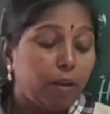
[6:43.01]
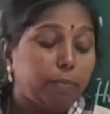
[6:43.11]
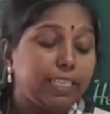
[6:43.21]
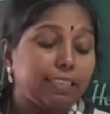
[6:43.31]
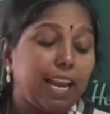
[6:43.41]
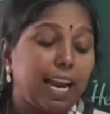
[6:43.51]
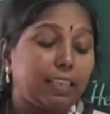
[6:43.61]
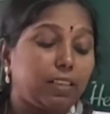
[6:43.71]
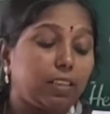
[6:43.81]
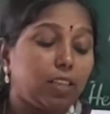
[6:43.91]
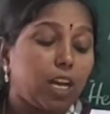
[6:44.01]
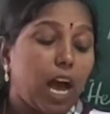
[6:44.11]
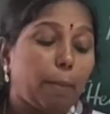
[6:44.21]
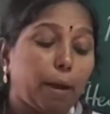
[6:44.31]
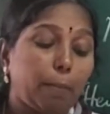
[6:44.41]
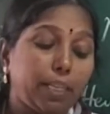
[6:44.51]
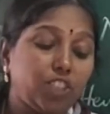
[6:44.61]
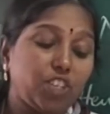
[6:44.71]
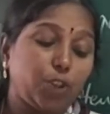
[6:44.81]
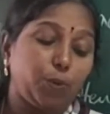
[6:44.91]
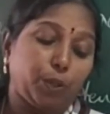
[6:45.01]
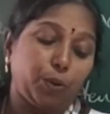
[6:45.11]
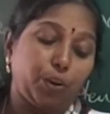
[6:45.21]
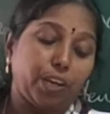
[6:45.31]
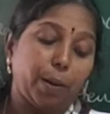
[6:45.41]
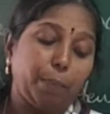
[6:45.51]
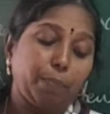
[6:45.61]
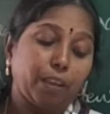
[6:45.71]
Mrs. Slater, I'm amazed with you, Victoria.